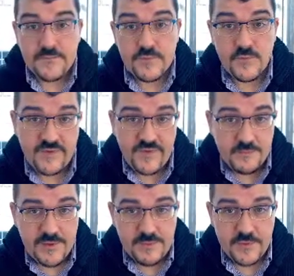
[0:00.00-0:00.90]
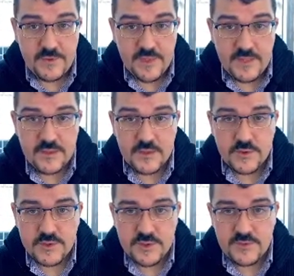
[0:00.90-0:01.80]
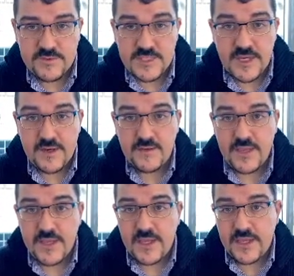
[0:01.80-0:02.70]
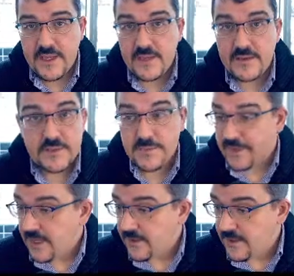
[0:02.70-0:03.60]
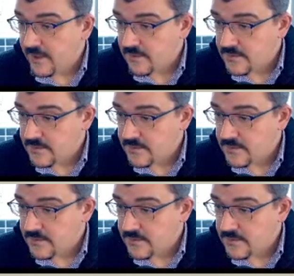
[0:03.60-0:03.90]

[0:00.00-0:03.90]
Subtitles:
We've had people in the course who said they speak Hindi,